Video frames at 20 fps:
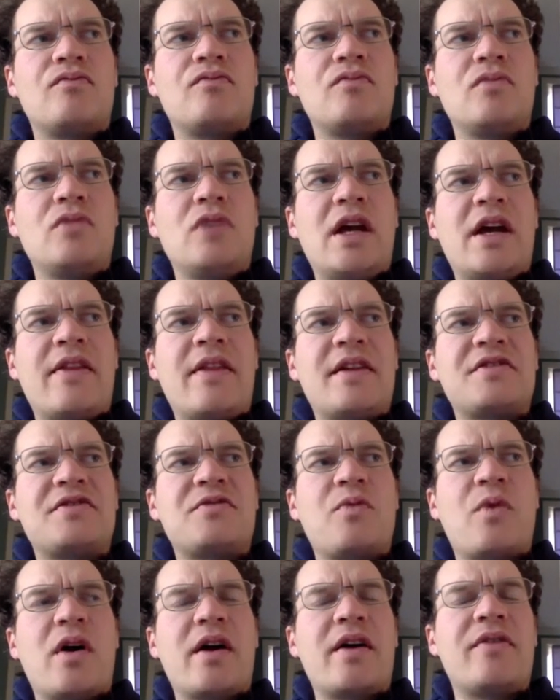yeah,
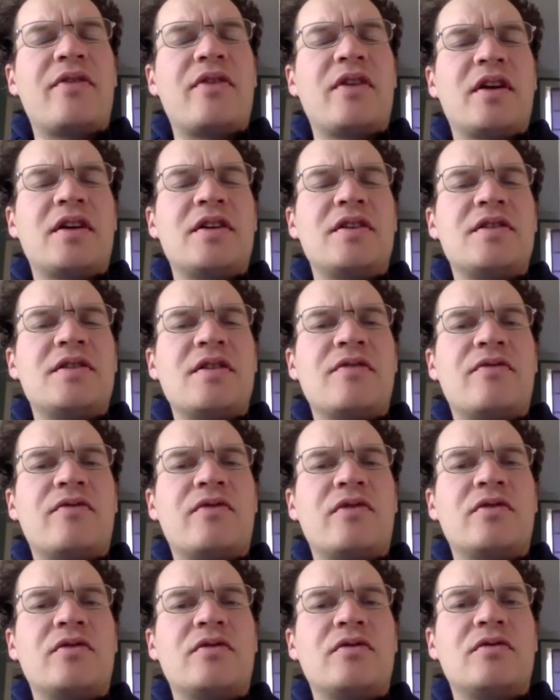that's why I think he's different.